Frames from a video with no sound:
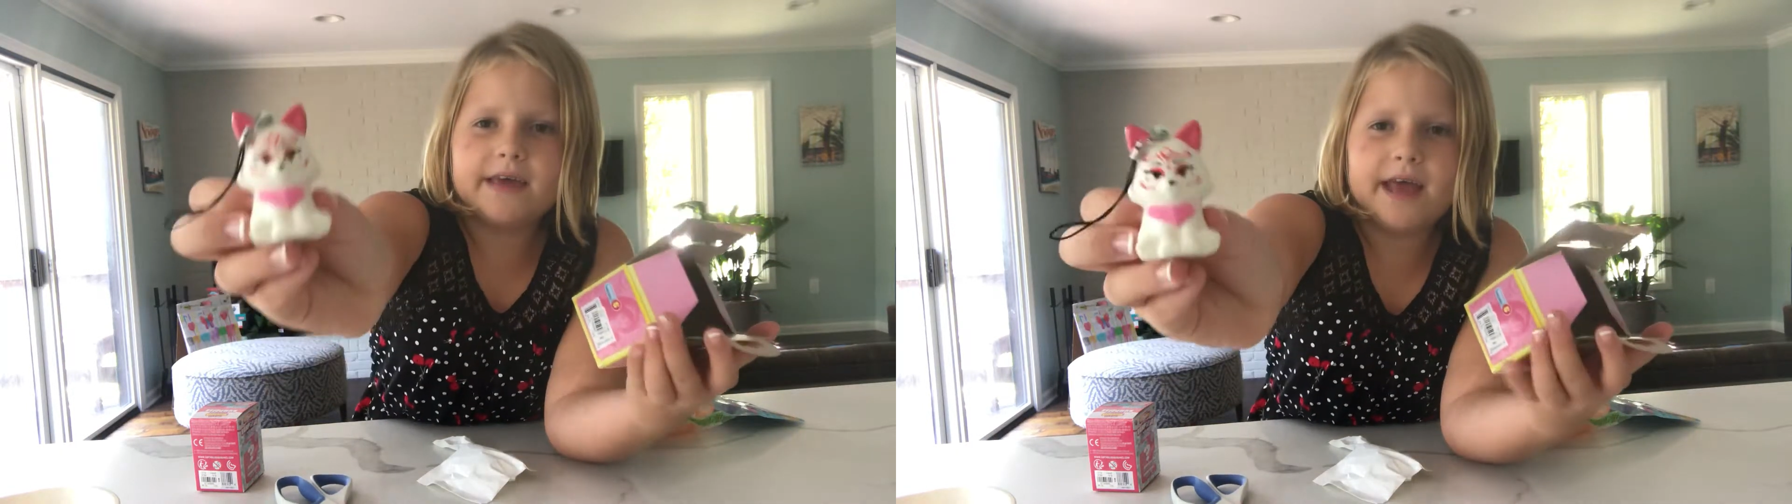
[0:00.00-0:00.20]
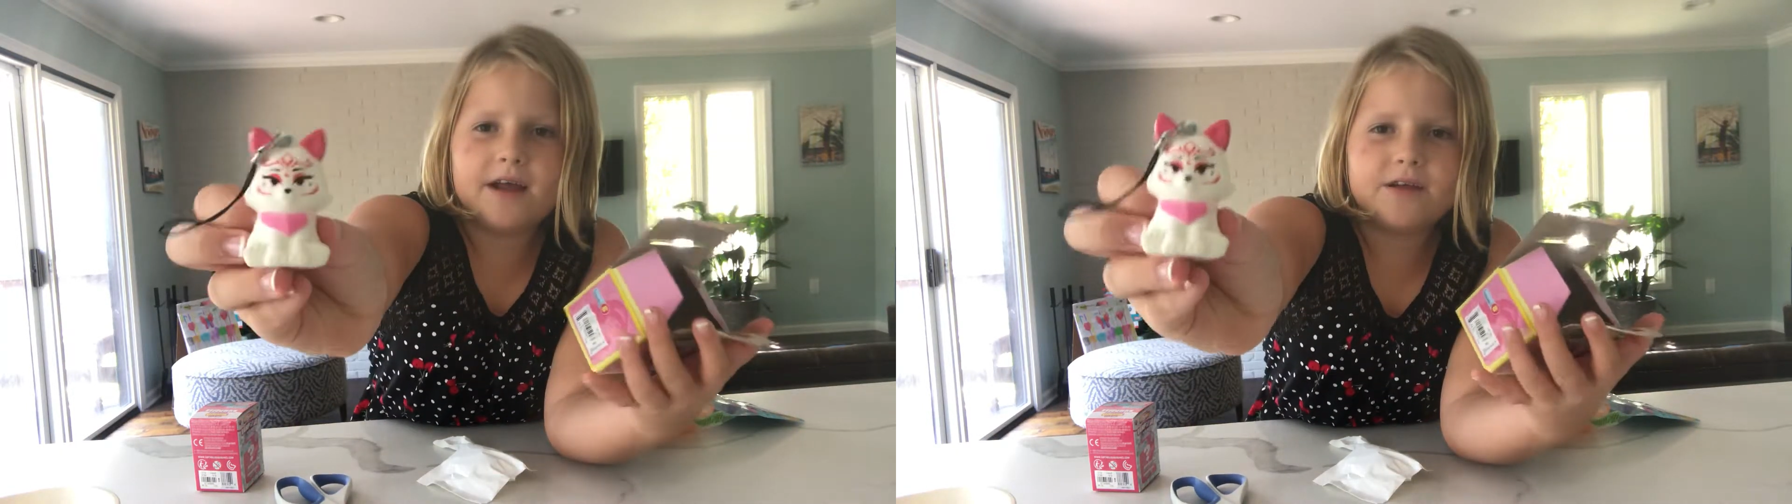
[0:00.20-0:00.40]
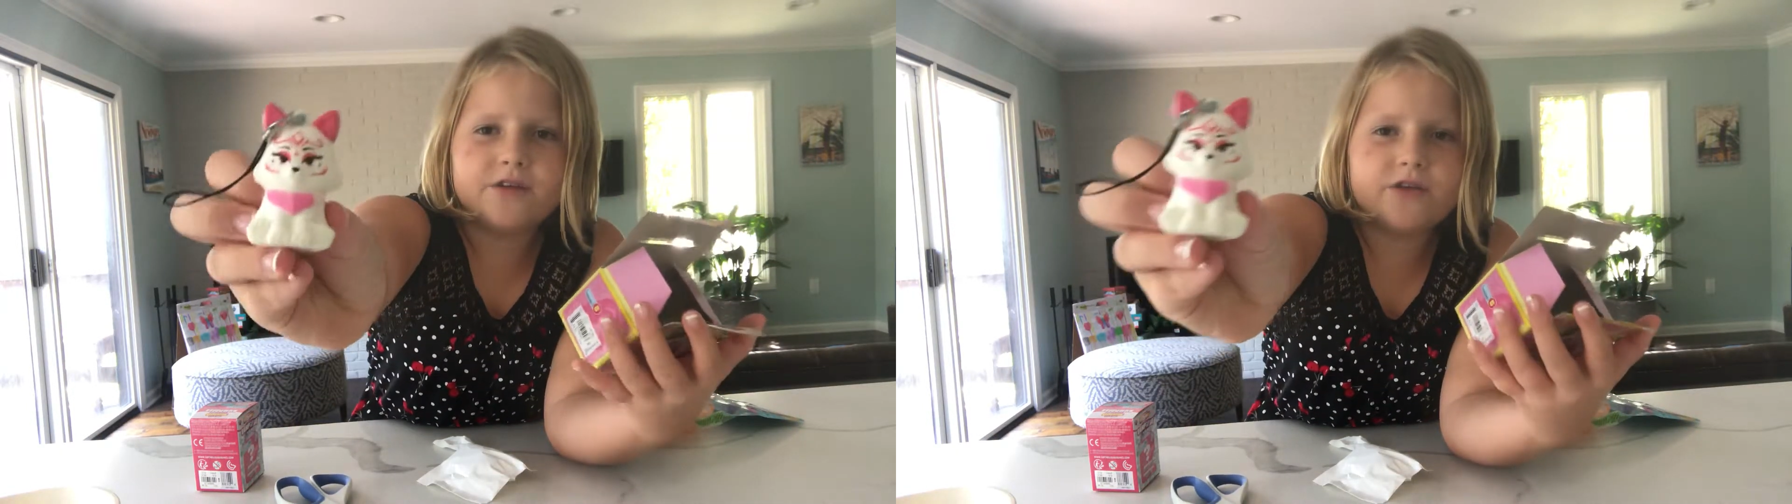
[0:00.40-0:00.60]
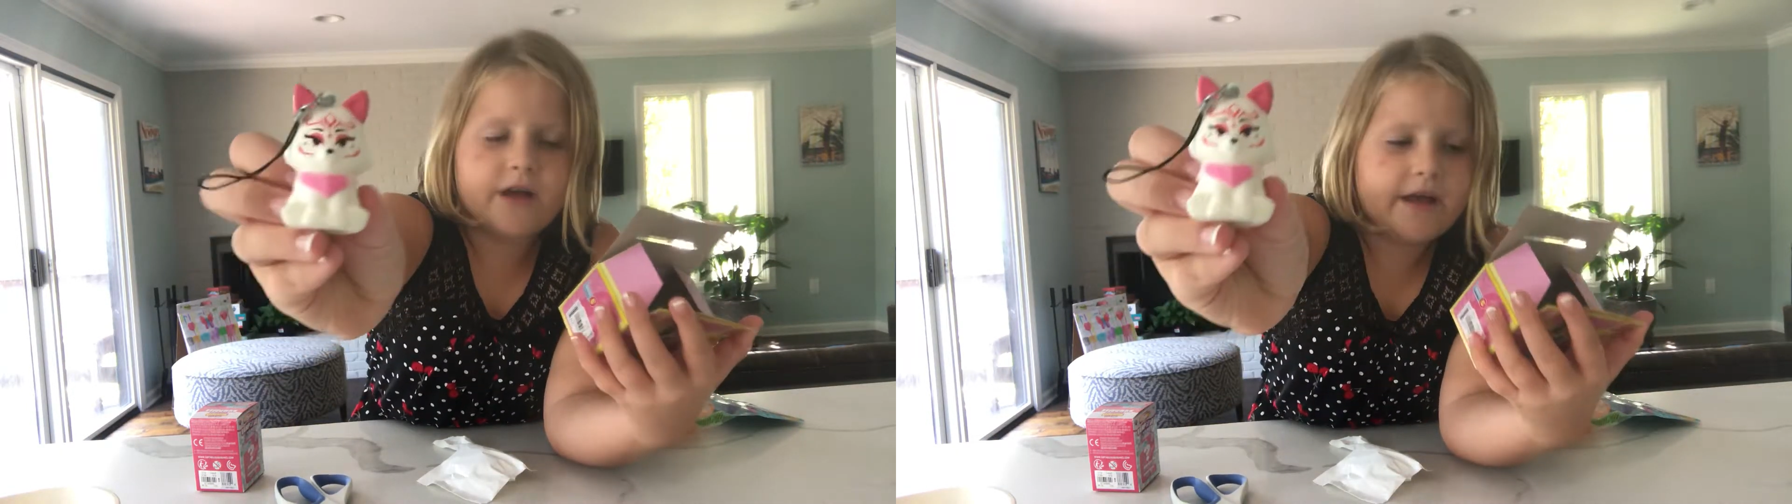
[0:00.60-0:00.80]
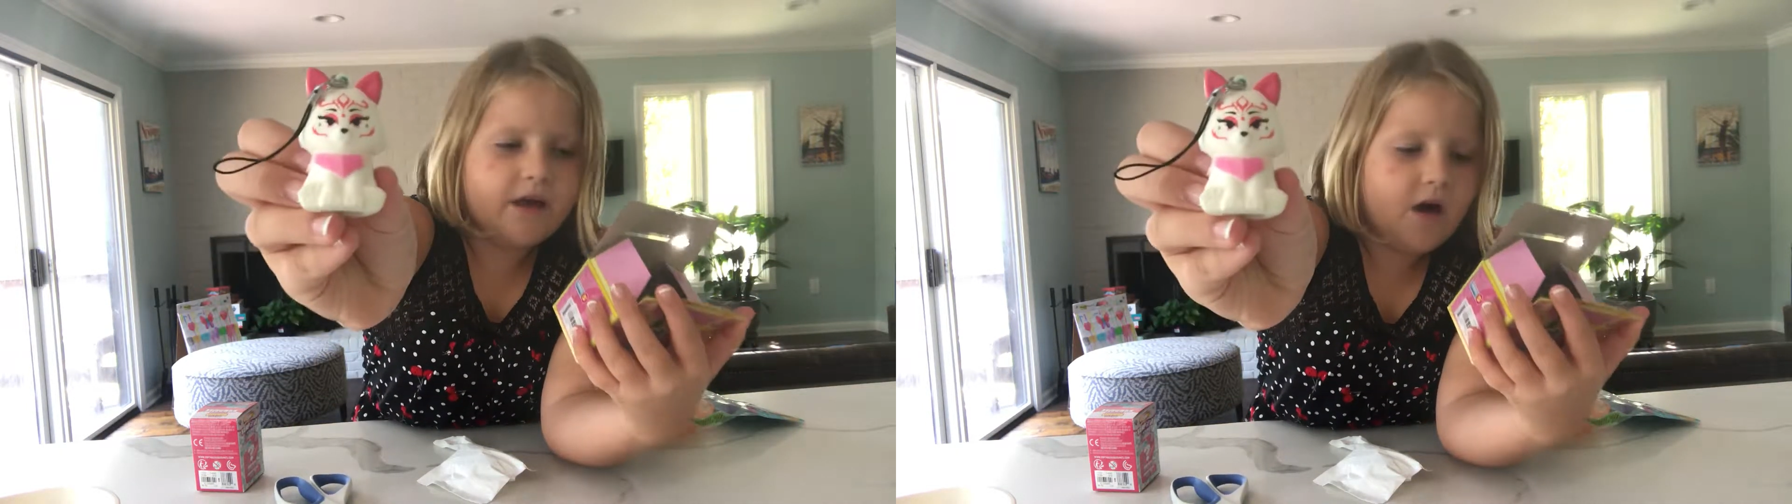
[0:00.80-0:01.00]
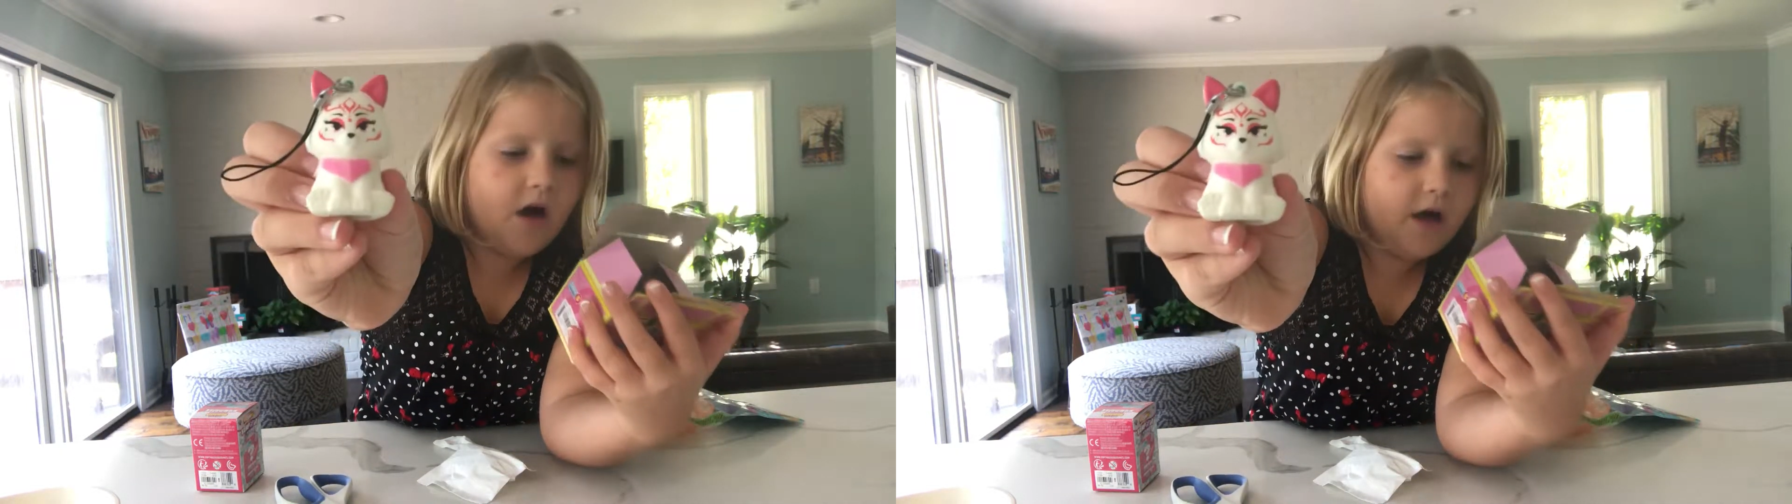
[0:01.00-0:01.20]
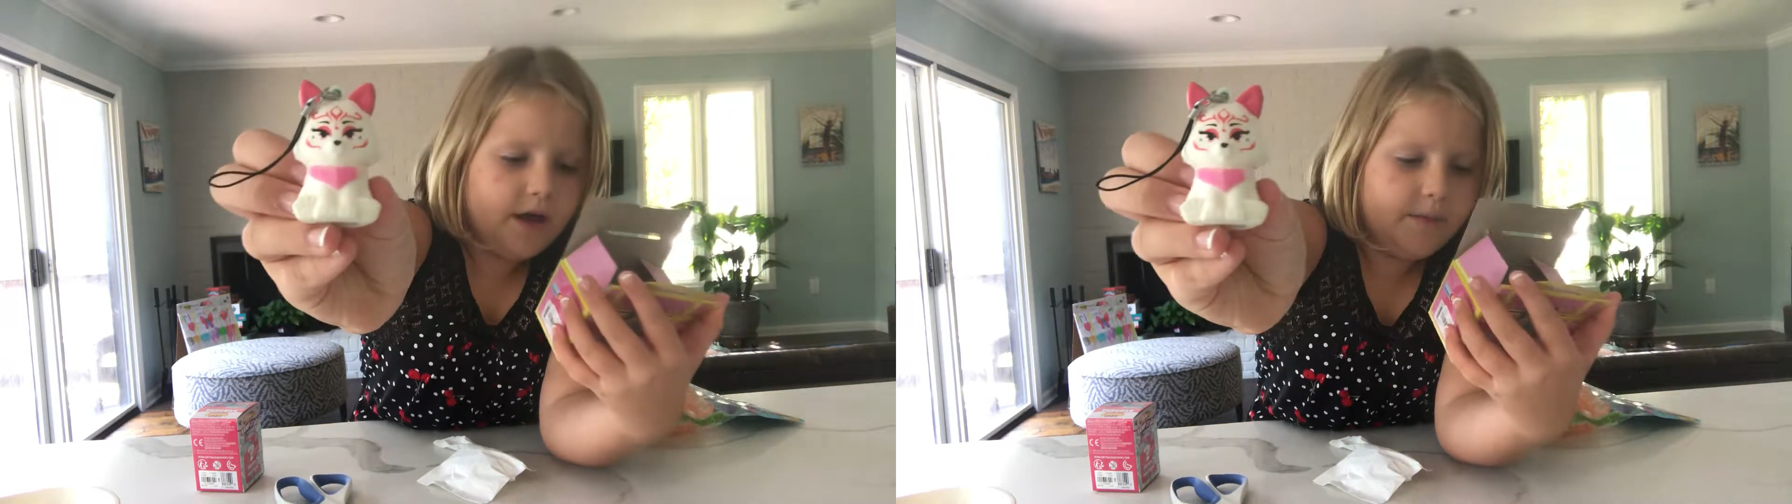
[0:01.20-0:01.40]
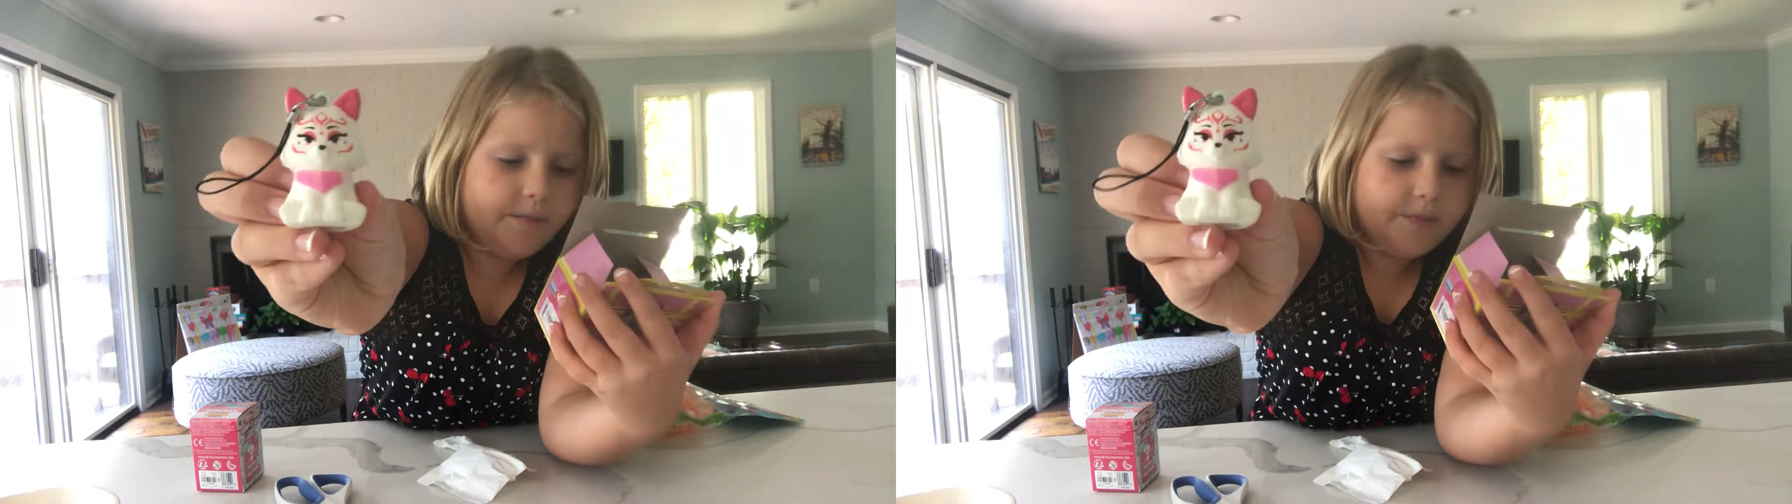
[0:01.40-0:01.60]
character I got,